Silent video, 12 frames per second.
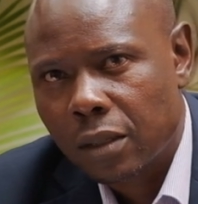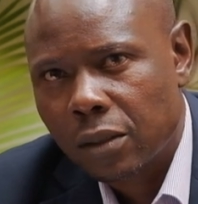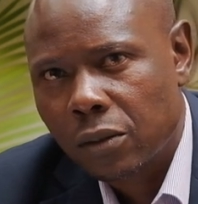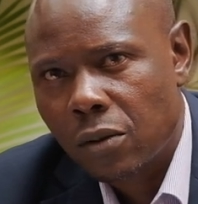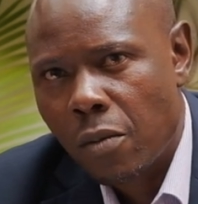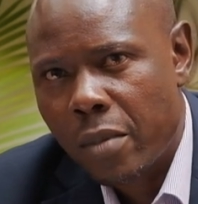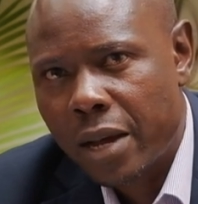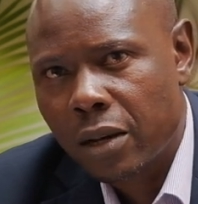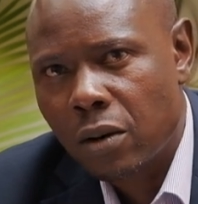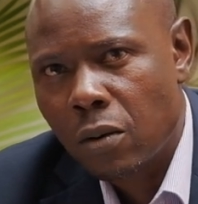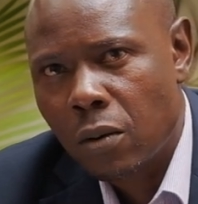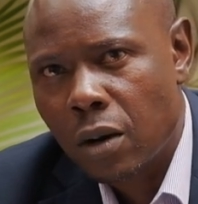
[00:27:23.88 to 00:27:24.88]
So
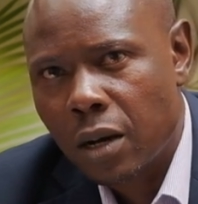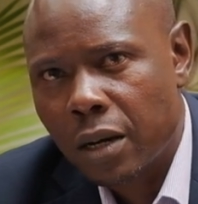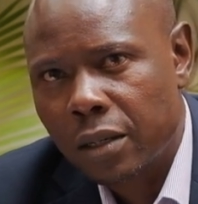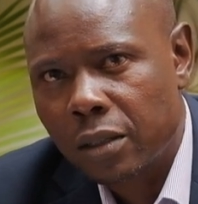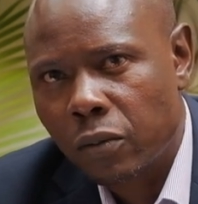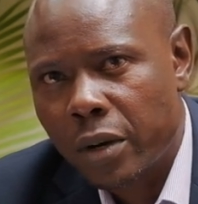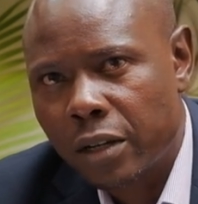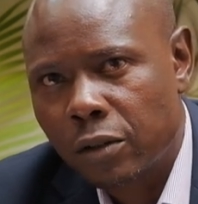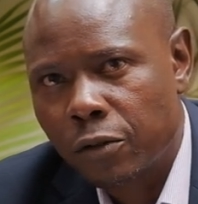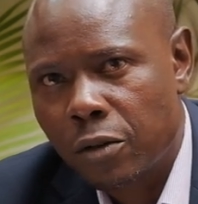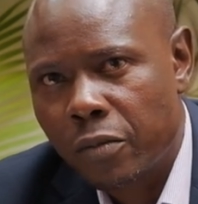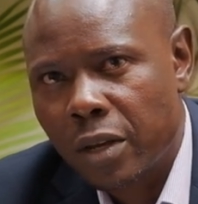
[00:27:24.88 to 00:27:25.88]
Michael Ward waits
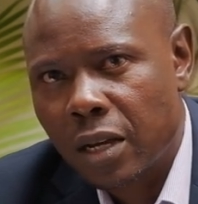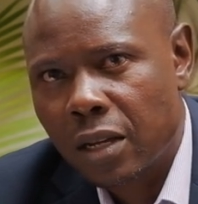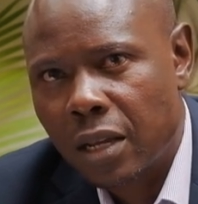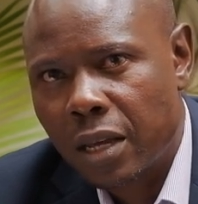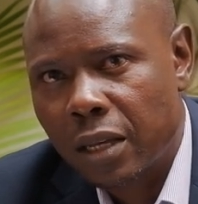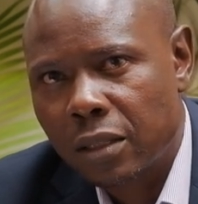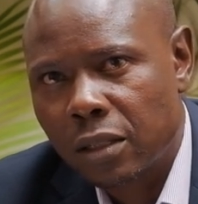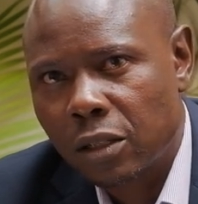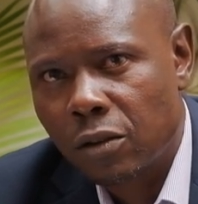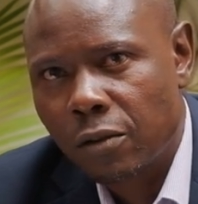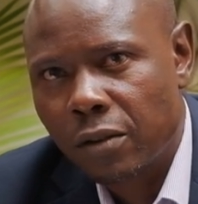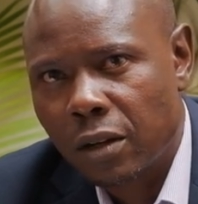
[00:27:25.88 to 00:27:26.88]
for me at the exit
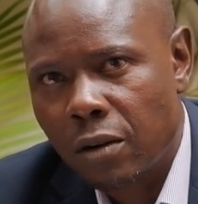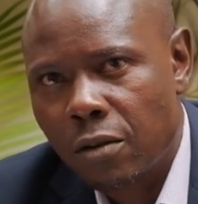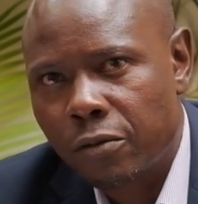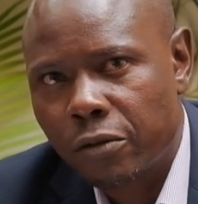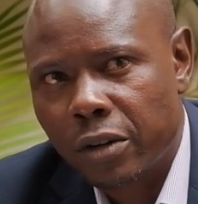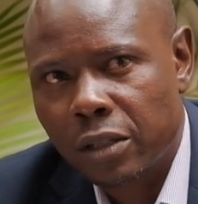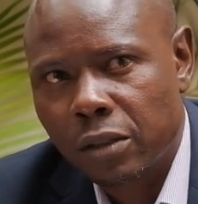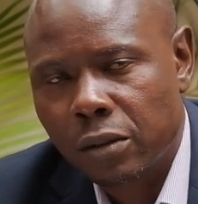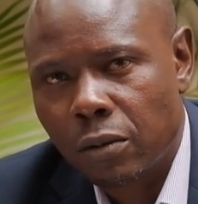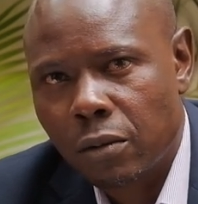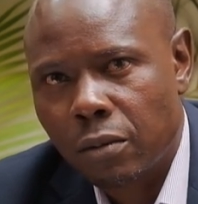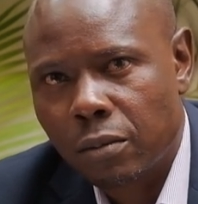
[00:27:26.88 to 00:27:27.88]
of the conference
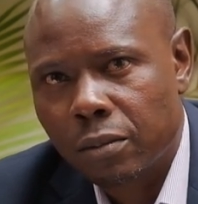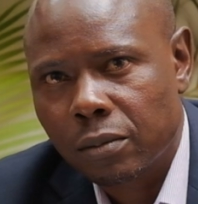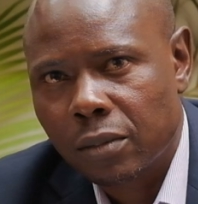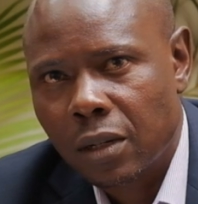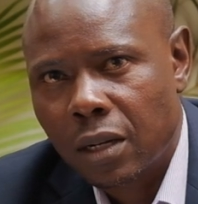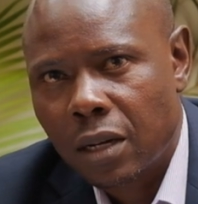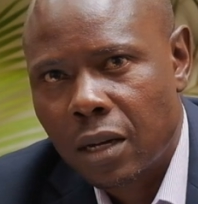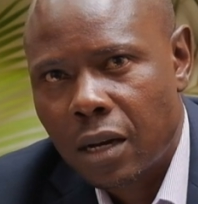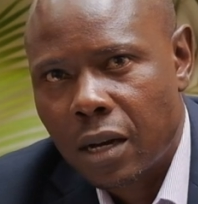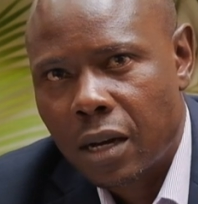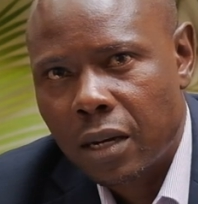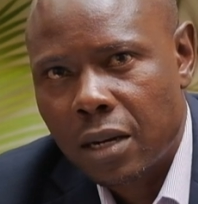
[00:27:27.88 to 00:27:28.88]
room
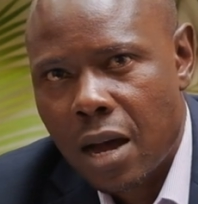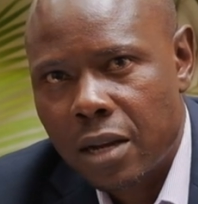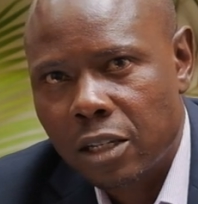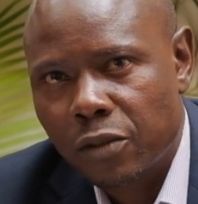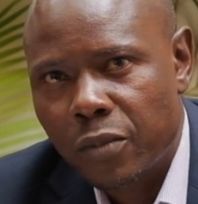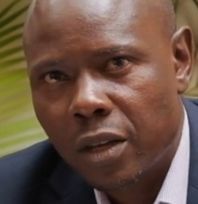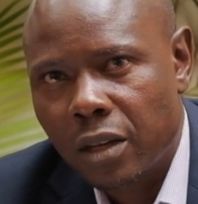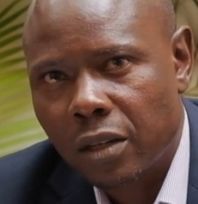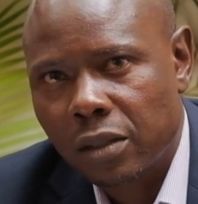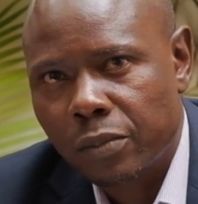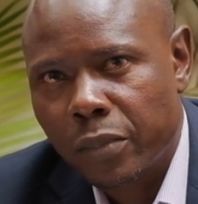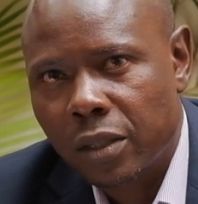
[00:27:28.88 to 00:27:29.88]
and hands me
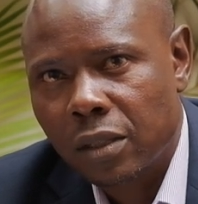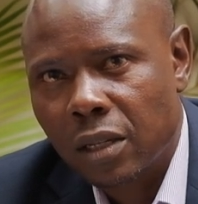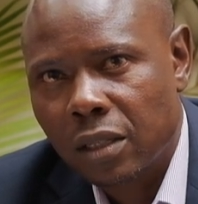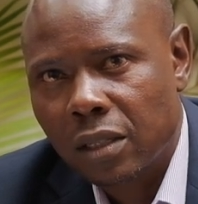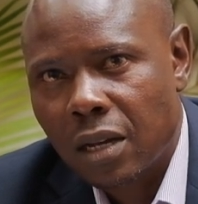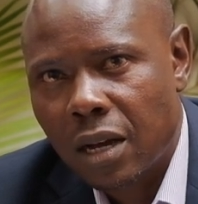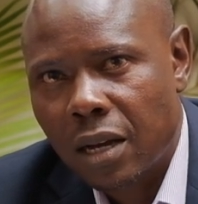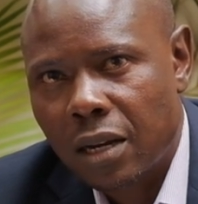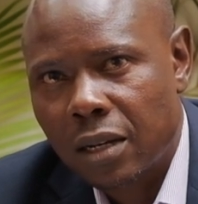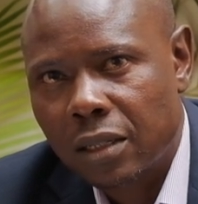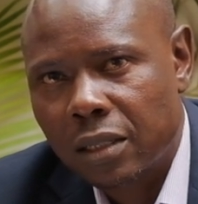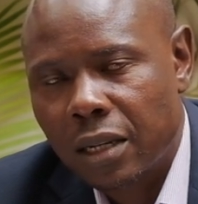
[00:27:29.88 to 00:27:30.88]
his business card
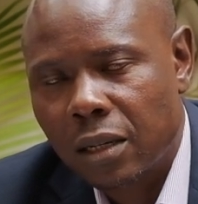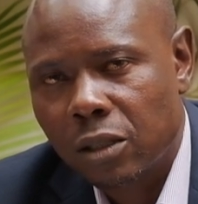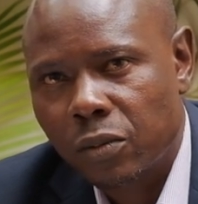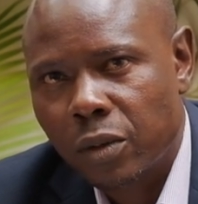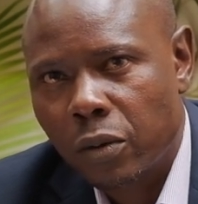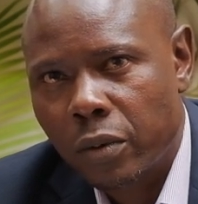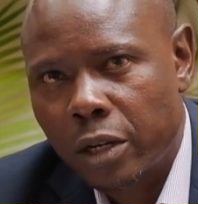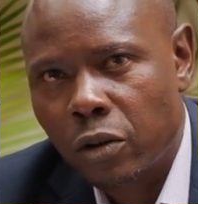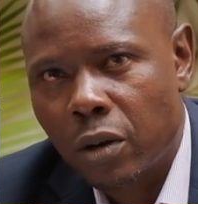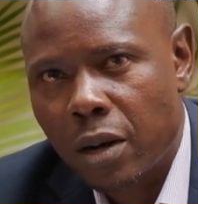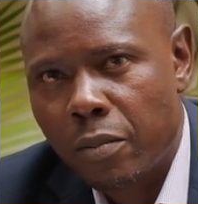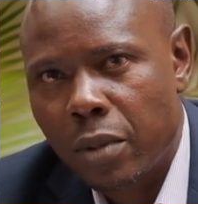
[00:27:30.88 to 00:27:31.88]
and tells me, when you
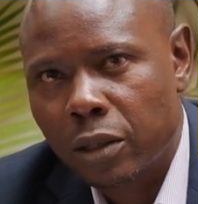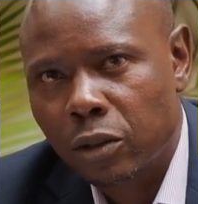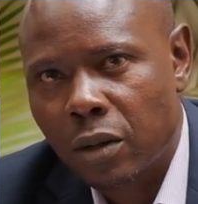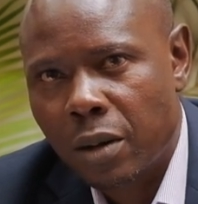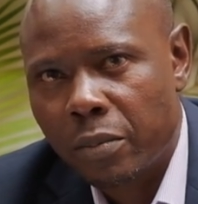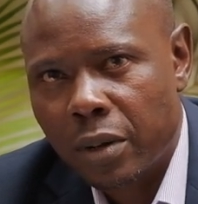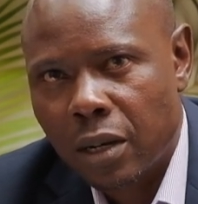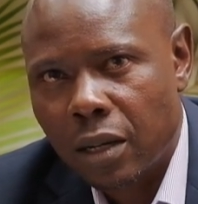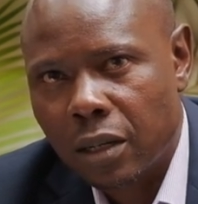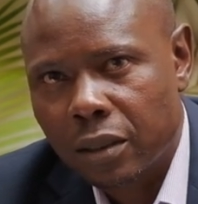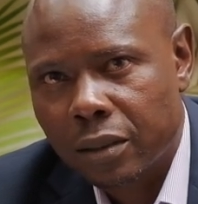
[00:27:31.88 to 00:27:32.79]
come back to Kampala,